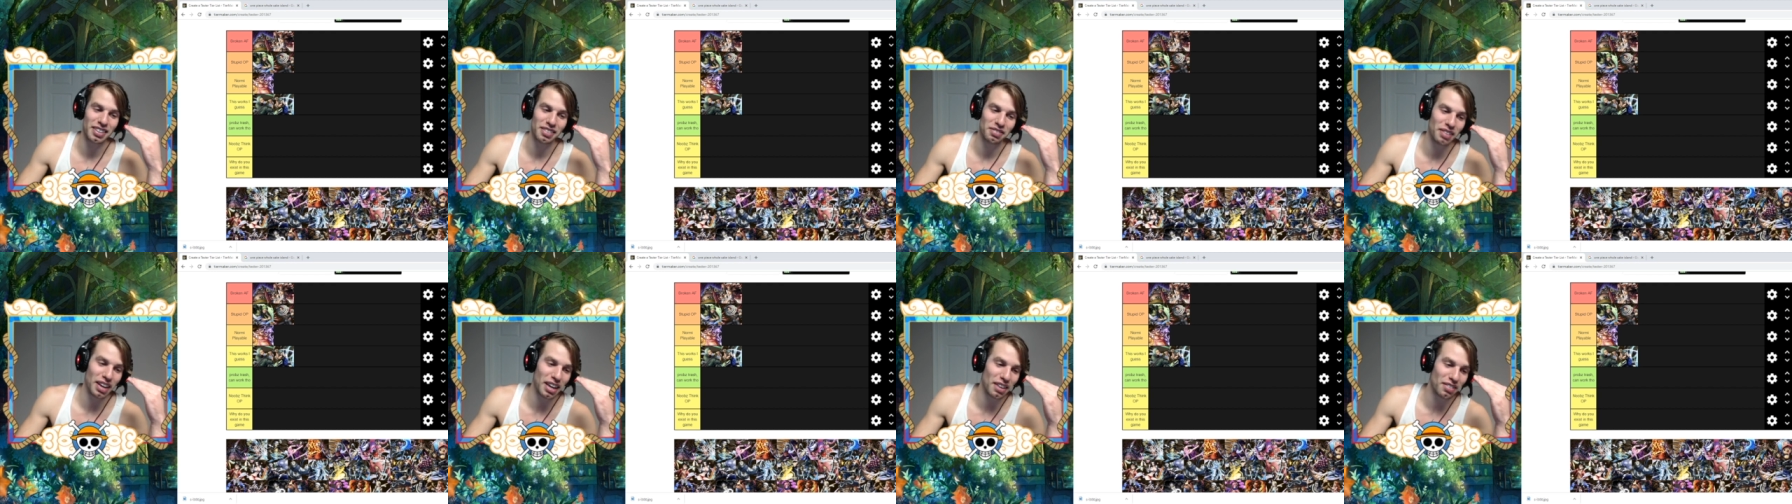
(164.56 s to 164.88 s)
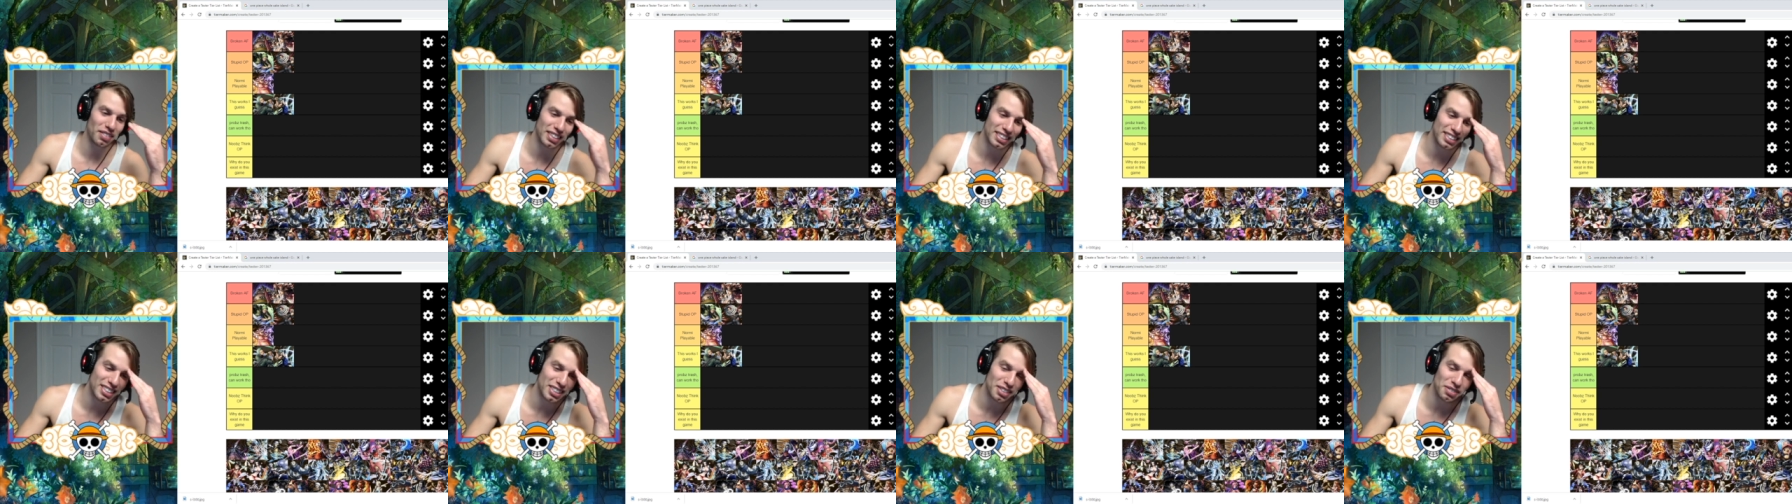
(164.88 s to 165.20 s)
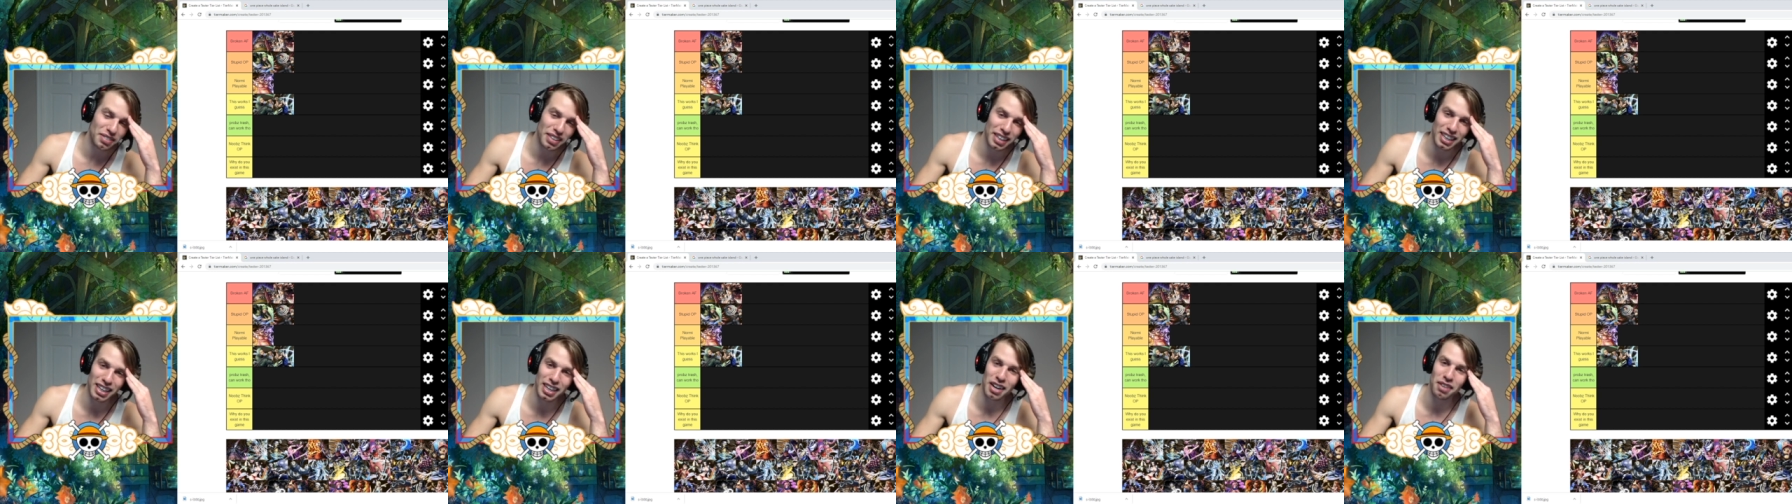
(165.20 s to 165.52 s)
Maybe she'll
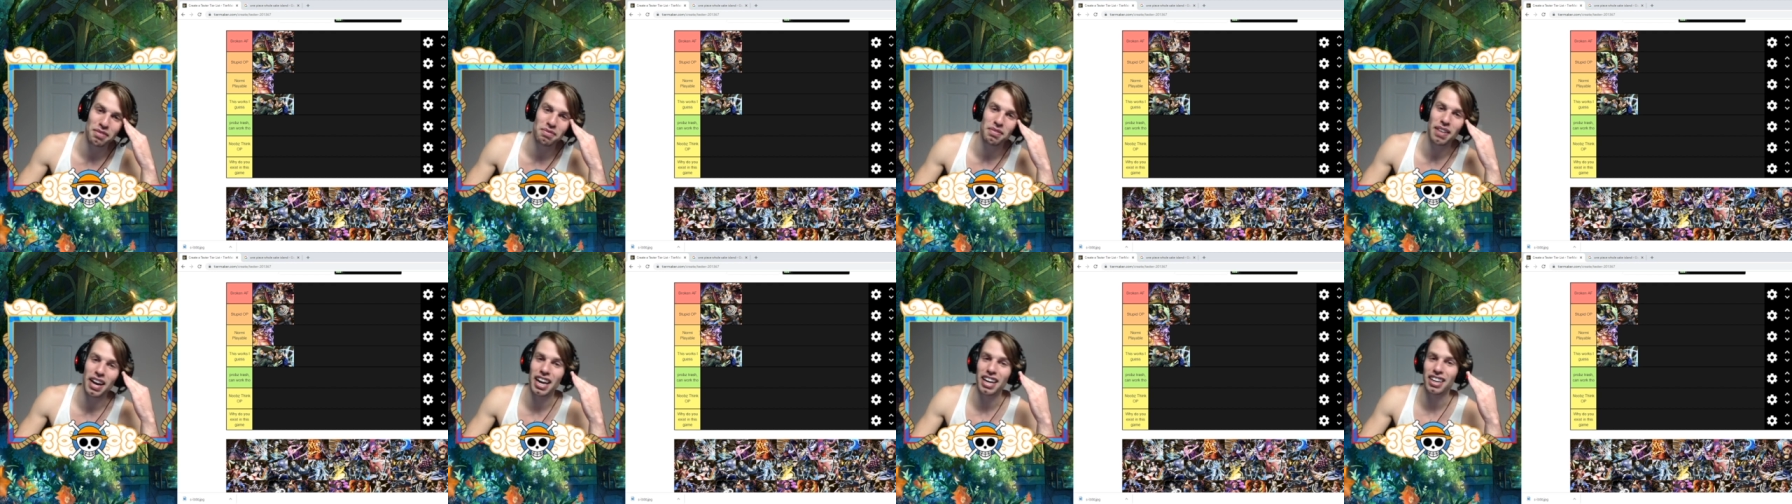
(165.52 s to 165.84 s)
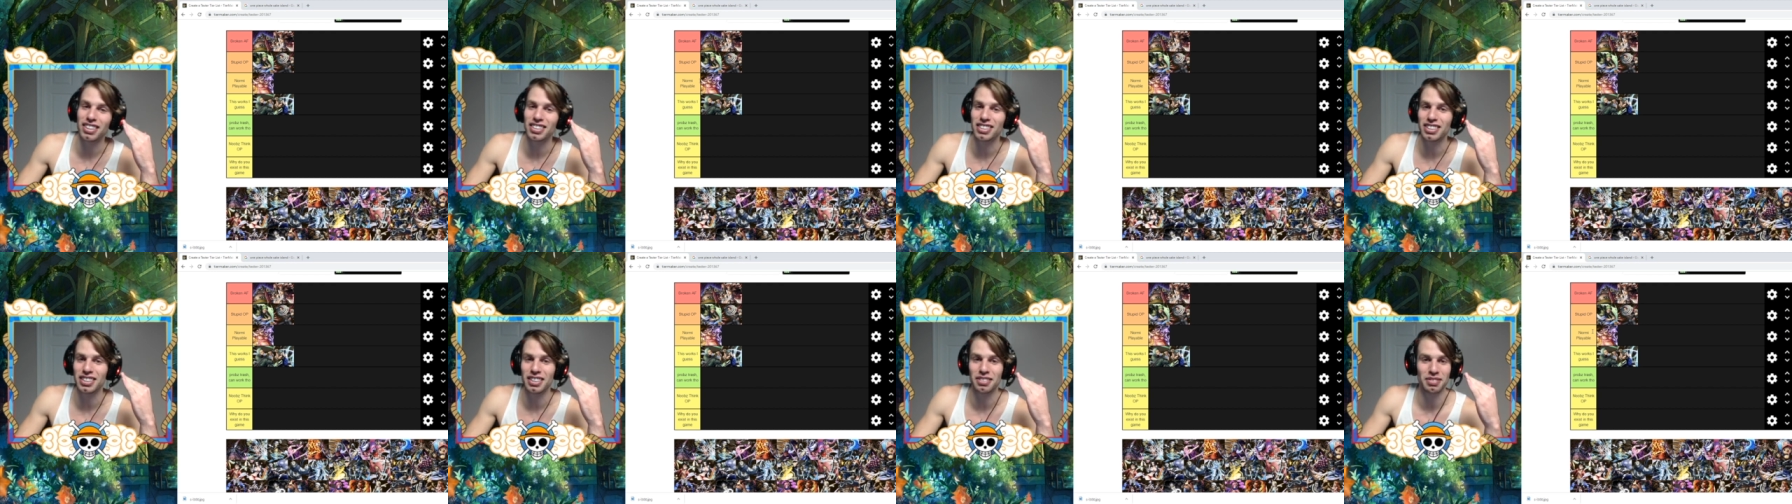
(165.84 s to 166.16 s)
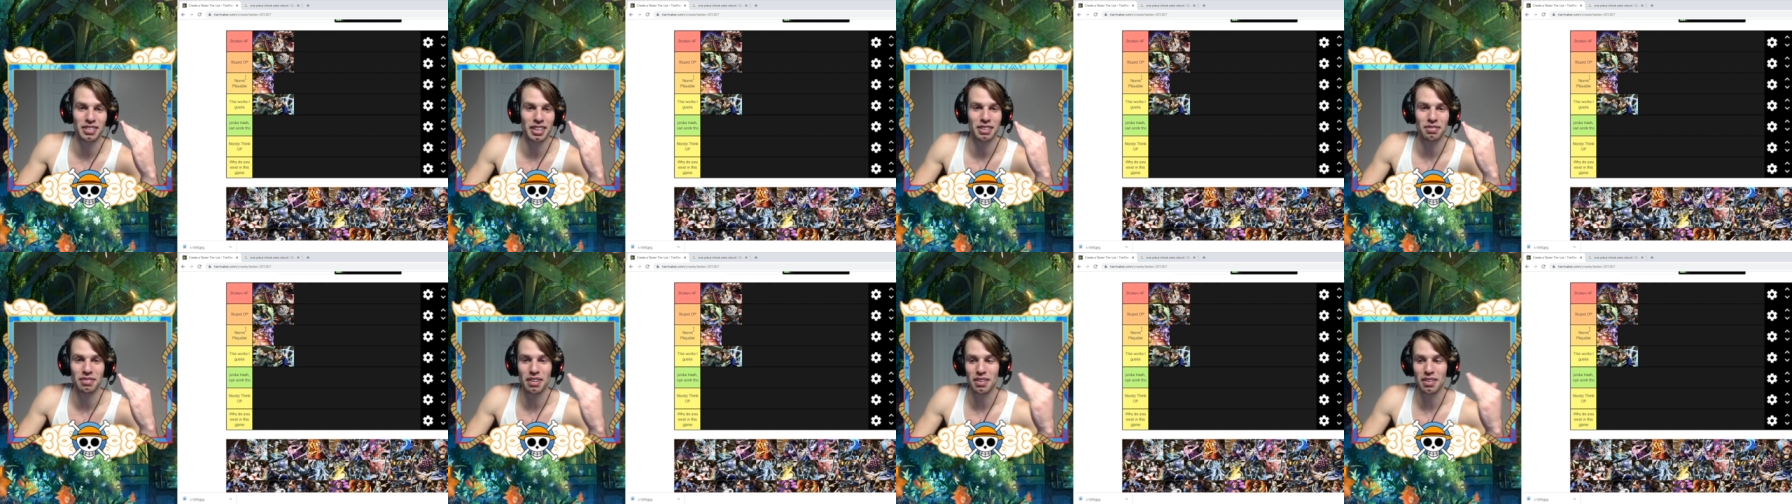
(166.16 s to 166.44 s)
make a comeback or something.